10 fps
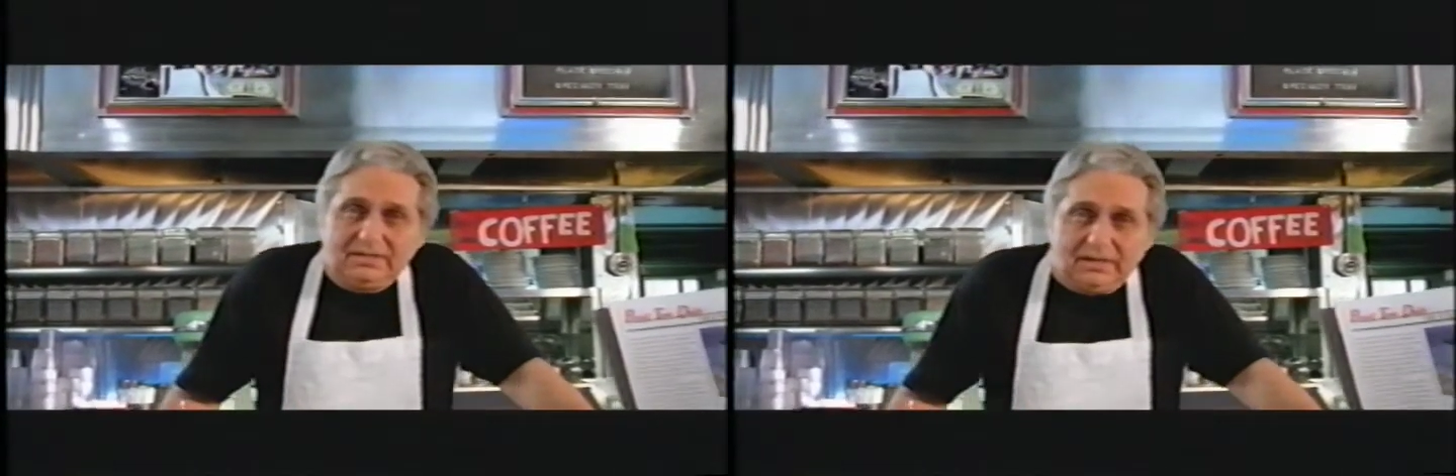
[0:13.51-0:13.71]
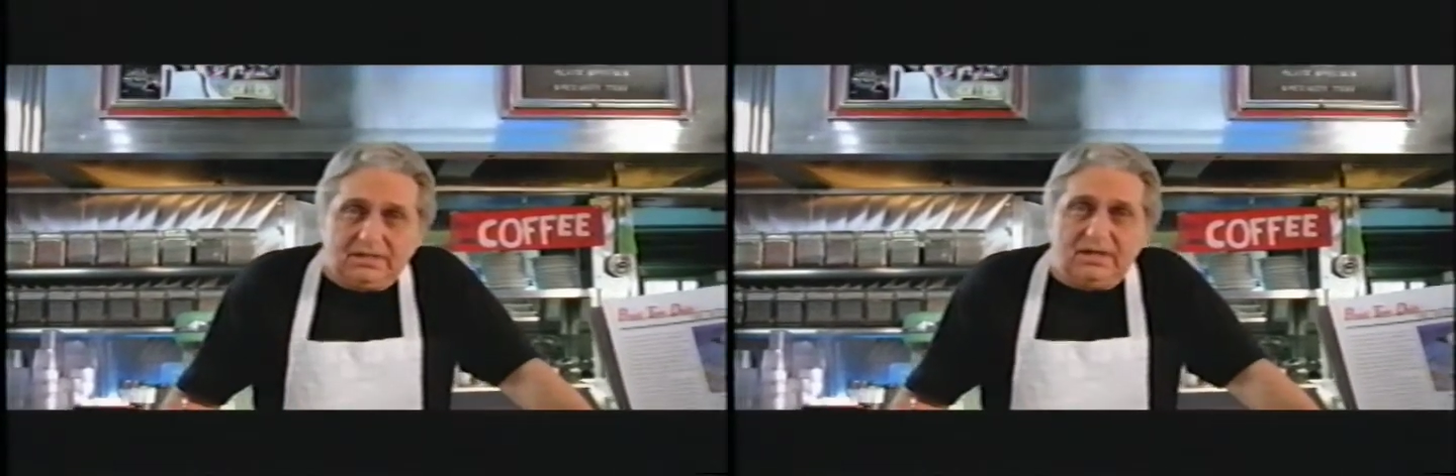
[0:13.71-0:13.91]

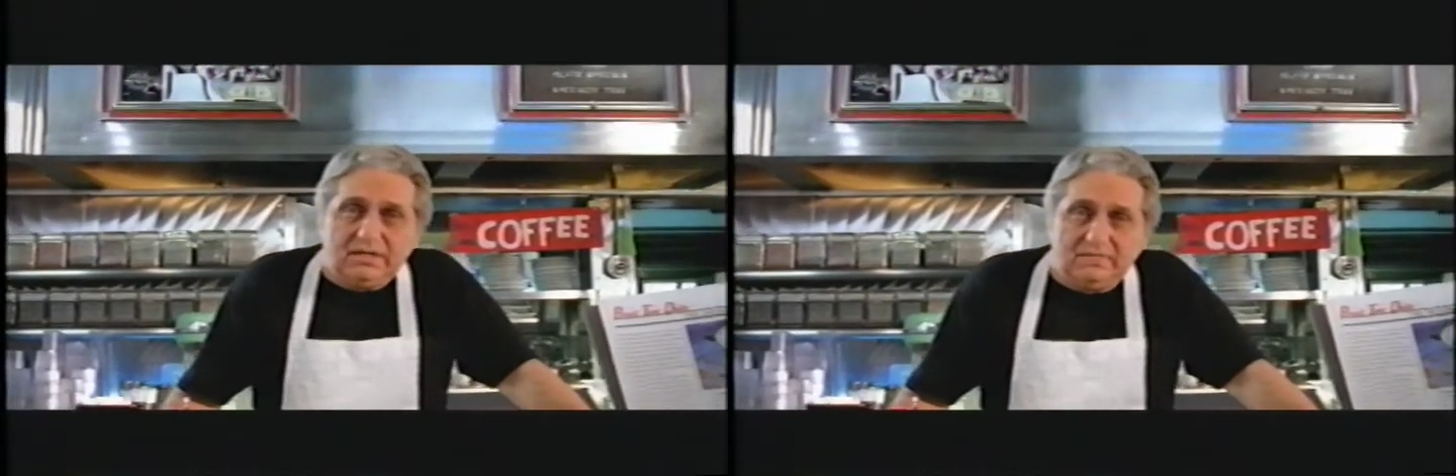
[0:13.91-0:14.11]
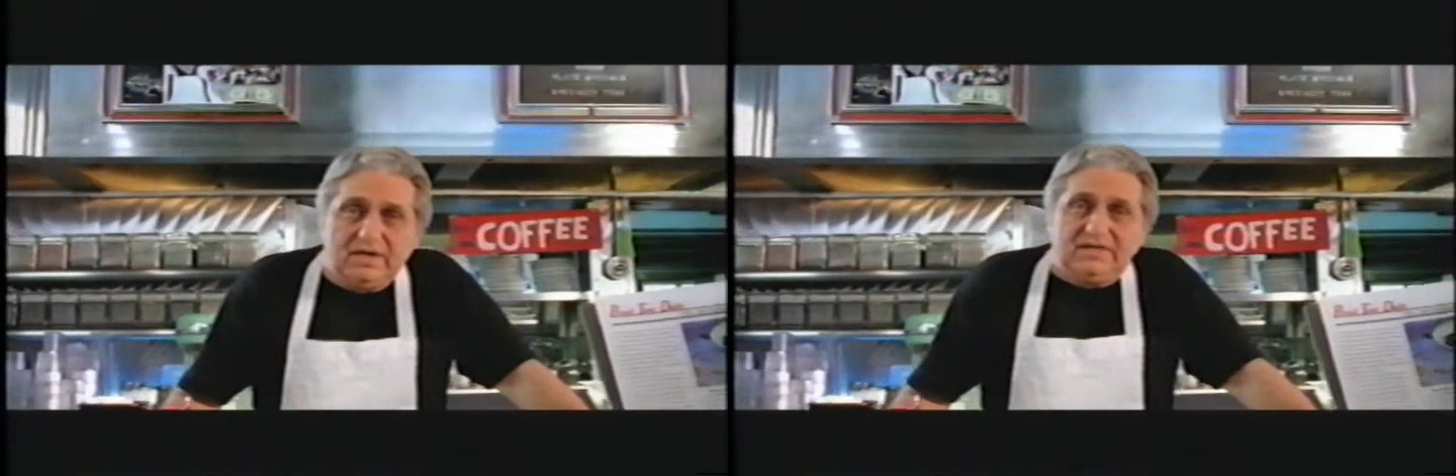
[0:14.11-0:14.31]
the
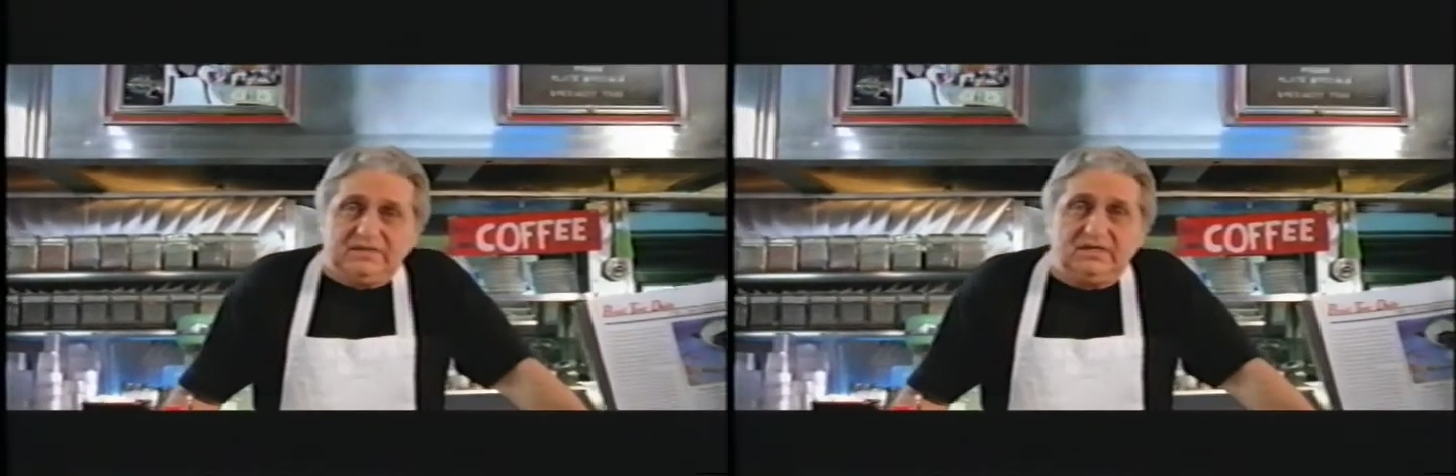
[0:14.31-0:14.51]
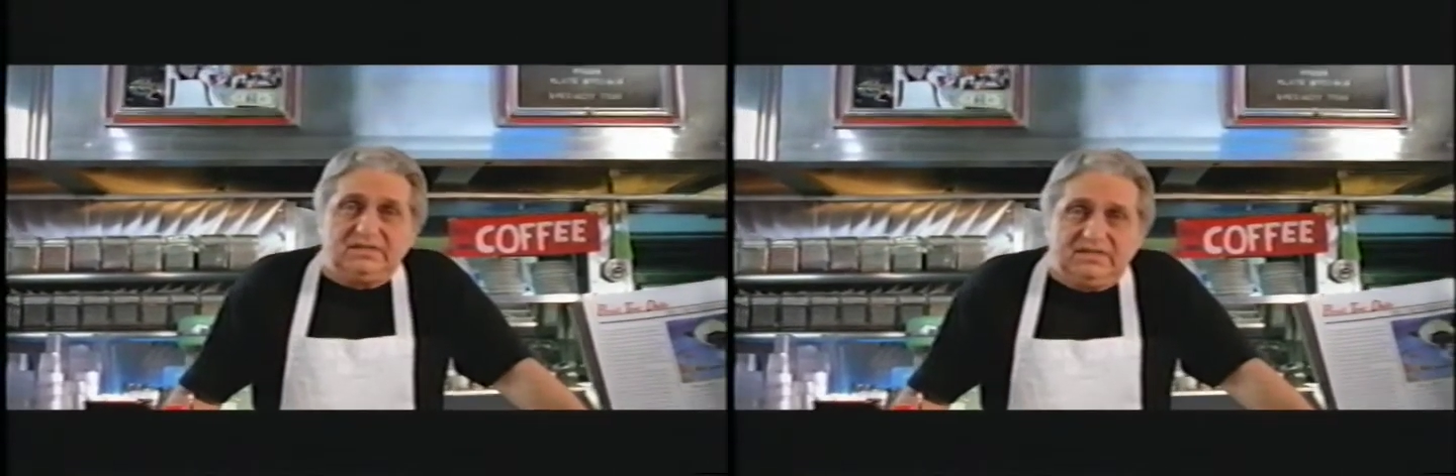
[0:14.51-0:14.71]
key to my
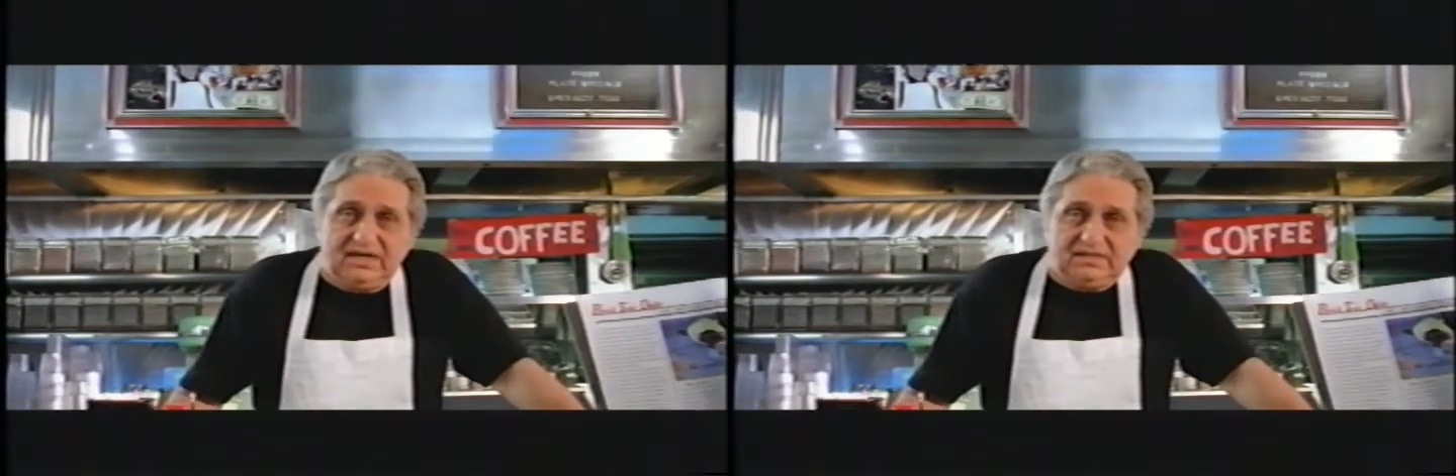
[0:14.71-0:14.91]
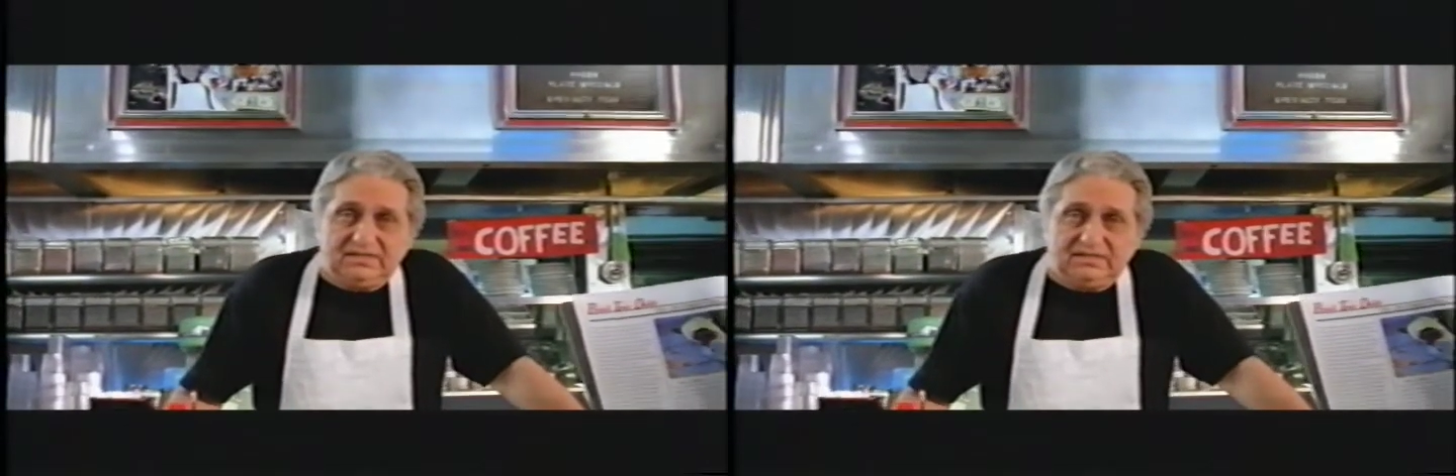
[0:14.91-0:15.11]

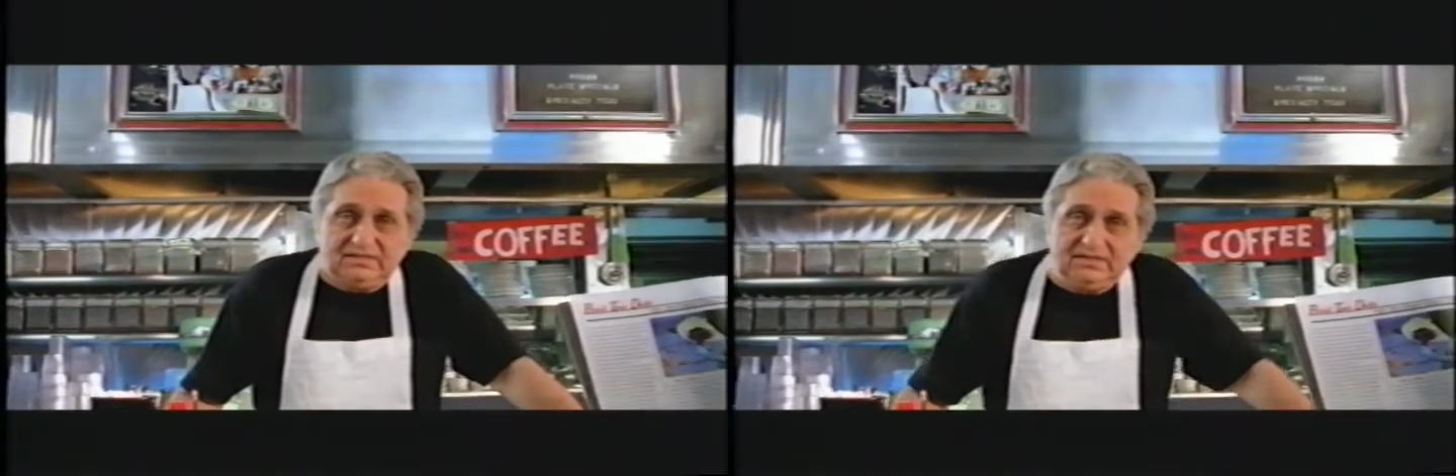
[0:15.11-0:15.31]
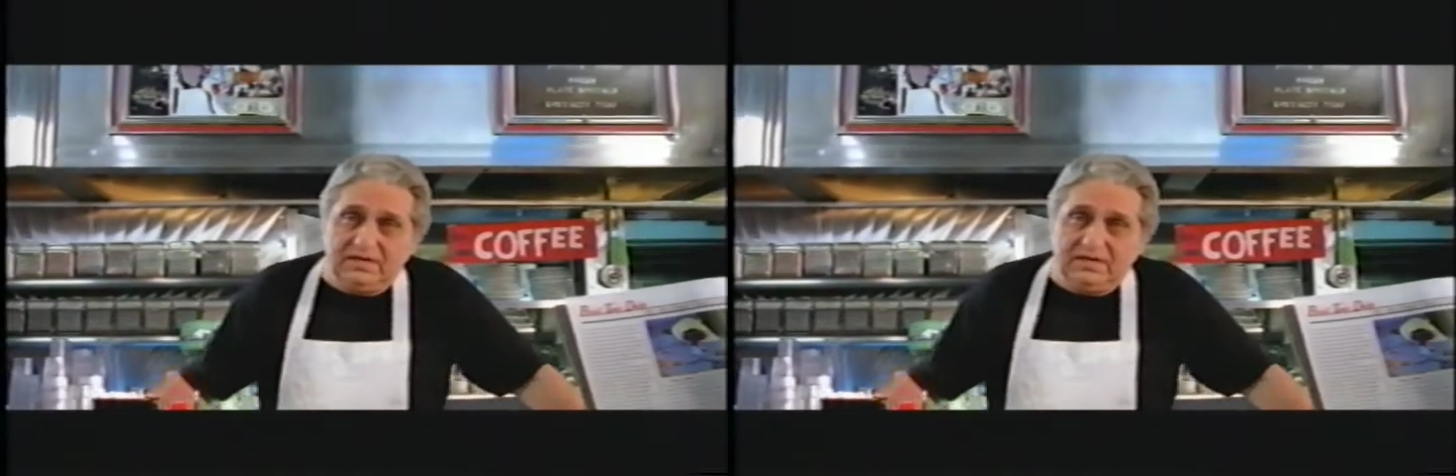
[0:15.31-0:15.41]
success,